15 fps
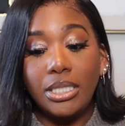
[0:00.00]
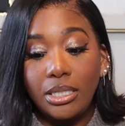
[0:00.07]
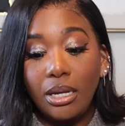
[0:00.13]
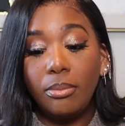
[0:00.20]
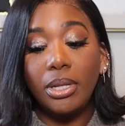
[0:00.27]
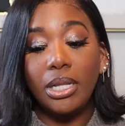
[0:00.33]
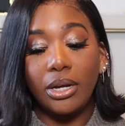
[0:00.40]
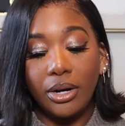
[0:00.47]

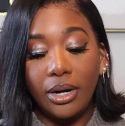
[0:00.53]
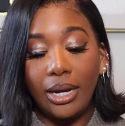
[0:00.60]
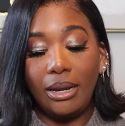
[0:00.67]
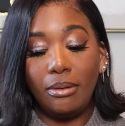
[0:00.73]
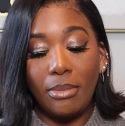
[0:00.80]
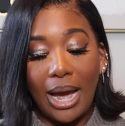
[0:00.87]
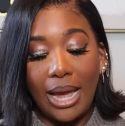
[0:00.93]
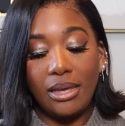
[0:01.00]
similar
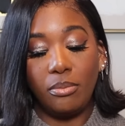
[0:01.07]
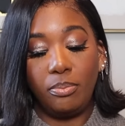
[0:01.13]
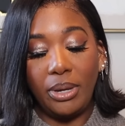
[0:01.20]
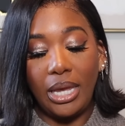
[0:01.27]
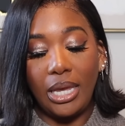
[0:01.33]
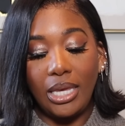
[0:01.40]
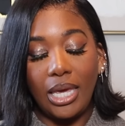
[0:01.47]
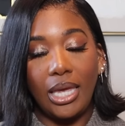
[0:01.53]
in my
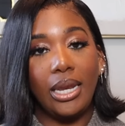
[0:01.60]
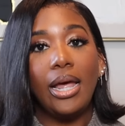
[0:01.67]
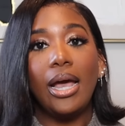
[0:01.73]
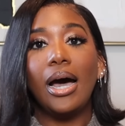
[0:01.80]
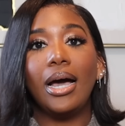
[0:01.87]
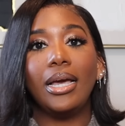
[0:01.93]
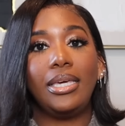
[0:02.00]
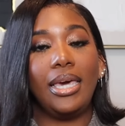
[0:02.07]
opinion.
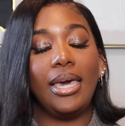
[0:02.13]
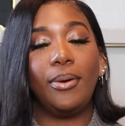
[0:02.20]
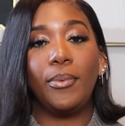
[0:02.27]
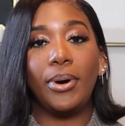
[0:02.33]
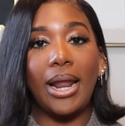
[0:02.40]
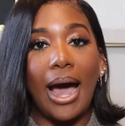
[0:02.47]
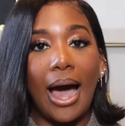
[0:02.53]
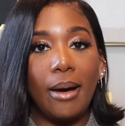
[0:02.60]
Again,
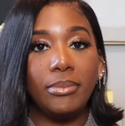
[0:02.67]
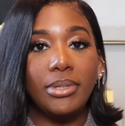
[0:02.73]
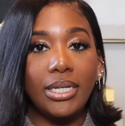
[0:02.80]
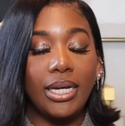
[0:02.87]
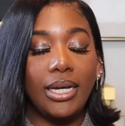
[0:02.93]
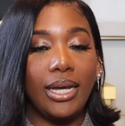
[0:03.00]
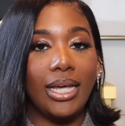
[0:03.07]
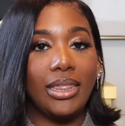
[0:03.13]
when I'm
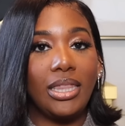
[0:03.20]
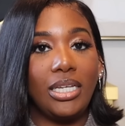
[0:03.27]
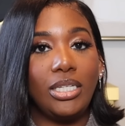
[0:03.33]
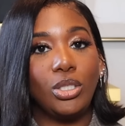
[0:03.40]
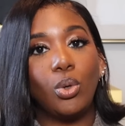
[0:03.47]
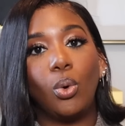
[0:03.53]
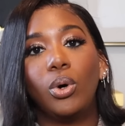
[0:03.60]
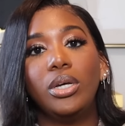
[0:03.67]
looking at
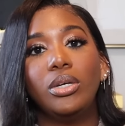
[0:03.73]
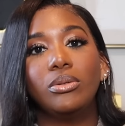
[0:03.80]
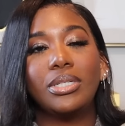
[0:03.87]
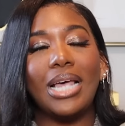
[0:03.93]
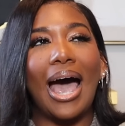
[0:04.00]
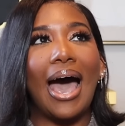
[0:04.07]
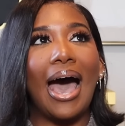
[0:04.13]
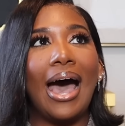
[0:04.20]
these oils,
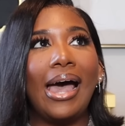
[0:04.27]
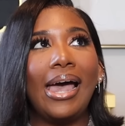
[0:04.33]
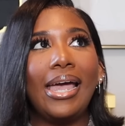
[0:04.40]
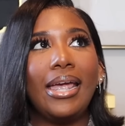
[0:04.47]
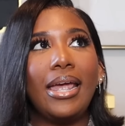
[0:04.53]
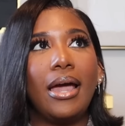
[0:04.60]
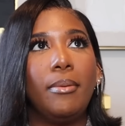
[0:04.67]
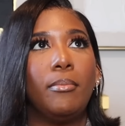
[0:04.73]

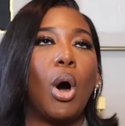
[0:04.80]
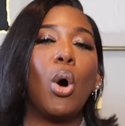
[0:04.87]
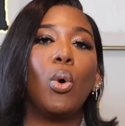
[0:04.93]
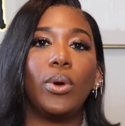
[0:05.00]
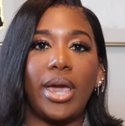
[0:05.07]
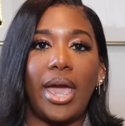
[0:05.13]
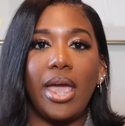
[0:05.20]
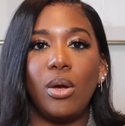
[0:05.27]
I am
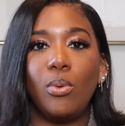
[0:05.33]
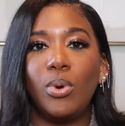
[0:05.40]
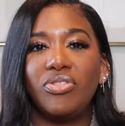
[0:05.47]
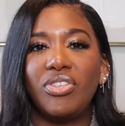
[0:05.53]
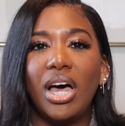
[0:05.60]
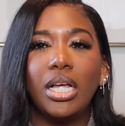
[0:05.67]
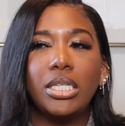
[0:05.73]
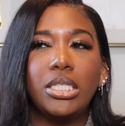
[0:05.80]
okay with
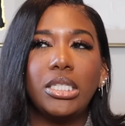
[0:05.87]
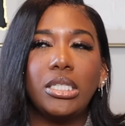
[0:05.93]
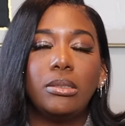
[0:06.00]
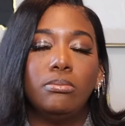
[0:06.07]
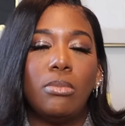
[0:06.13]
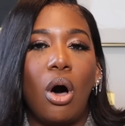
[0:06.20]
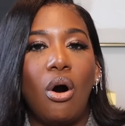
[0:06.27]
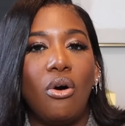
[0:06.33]
a
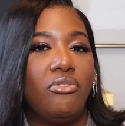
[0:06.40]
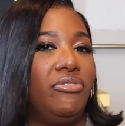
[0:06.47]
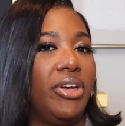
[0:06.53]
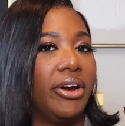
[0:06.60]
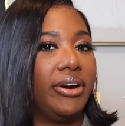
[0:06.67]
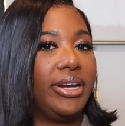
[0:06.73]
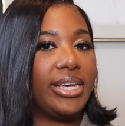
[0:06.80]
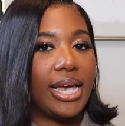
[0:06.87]
small
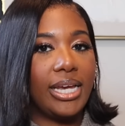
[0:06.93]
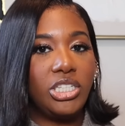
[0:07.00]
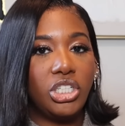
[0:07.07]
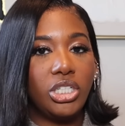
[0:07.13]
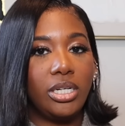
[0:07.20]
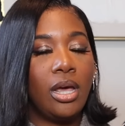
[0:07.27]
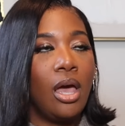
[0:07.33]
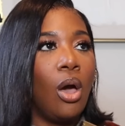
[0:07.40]

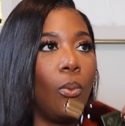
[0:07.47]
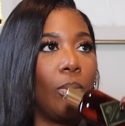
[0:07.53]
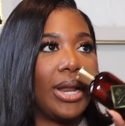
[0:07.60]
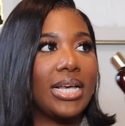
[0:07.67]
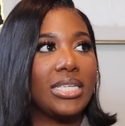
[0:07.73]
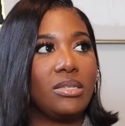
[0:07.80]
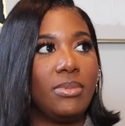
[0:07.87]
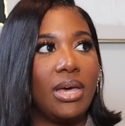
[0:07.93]
variation. When
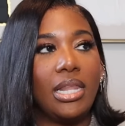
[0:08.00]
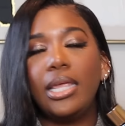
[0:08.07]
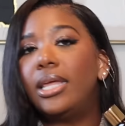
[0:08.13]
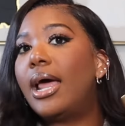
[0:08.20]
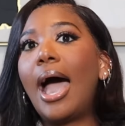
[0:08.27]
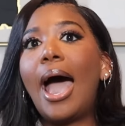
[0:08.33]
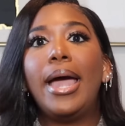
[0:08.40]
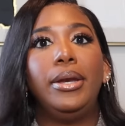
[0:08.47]
I smell
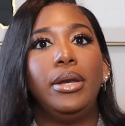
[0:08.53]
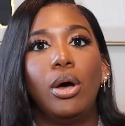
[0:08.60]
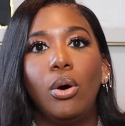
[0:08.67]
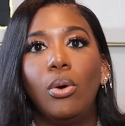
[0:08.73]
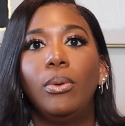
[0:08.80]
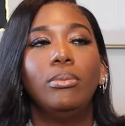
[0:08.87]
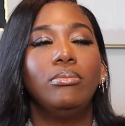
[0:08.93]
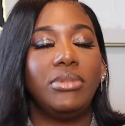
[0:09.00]
it, I
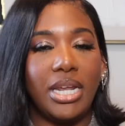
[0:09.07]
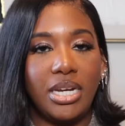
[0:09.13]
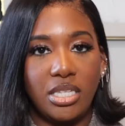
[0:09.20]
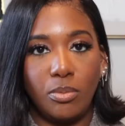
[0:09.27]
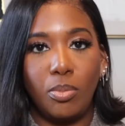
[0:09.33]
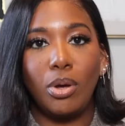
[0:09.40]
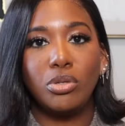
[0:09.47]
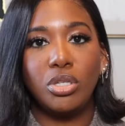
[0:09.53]
know that it's
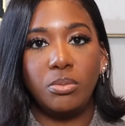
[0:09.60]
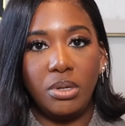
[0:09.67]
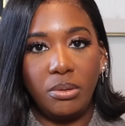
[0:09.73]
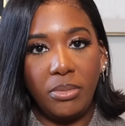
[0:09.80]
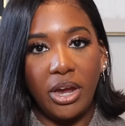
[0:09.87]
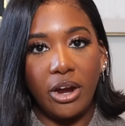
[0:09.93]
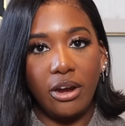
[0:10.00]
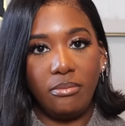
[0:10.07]
supposed to be
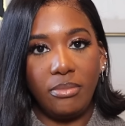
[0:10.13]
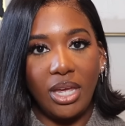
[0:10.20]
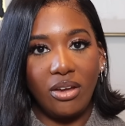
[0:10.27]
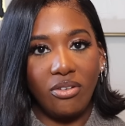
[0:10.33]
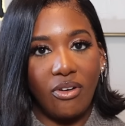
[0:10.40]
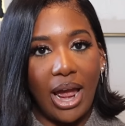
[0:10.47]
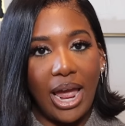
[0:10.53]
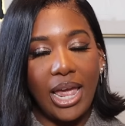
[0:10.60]
Marry Me,
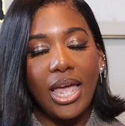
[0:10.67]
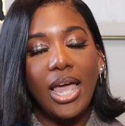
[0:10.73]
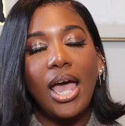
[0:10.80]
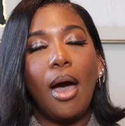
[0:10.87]
right?